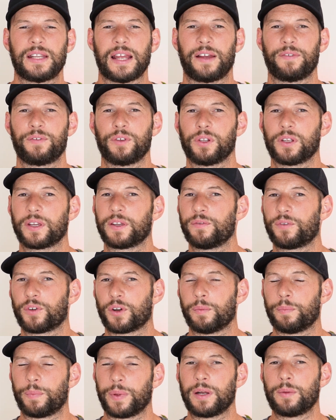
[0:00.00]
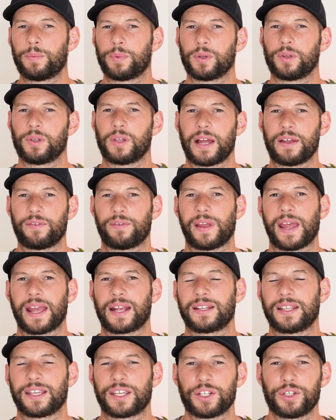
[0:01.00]
Now, if you're looking for a bit of blue light for
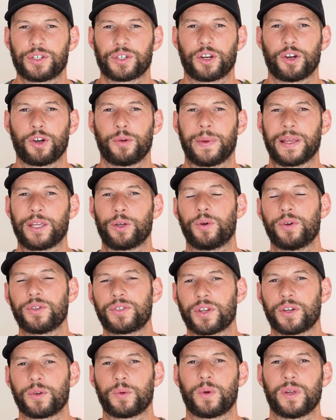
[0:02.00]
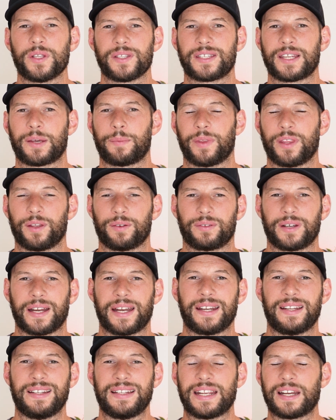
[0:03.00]
acne control, but you also want some of the
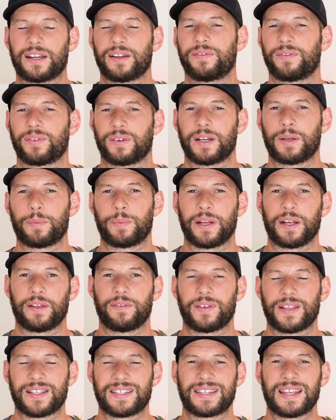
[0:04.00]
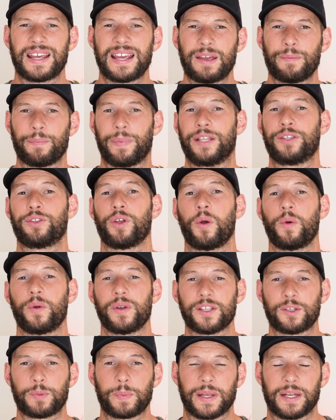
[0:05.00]
red and near infrared benefits, but don't
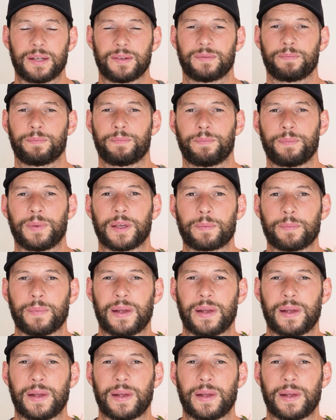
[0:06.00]
want to spend big